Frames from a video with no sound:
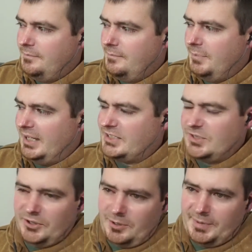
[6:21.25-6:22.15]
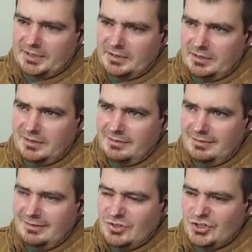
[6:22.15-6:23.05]
it's still a little bit,
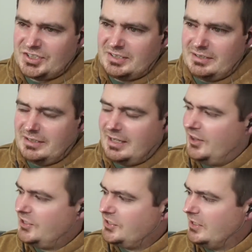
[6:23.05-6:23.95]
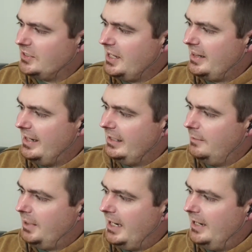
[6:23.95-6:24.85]
just to start to think
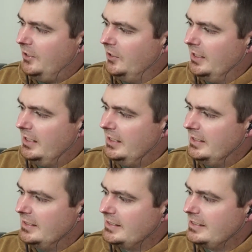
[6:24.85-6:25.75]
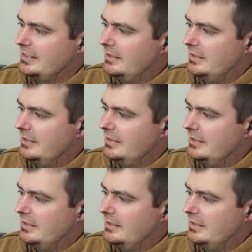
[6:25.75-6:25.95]
and ponder is,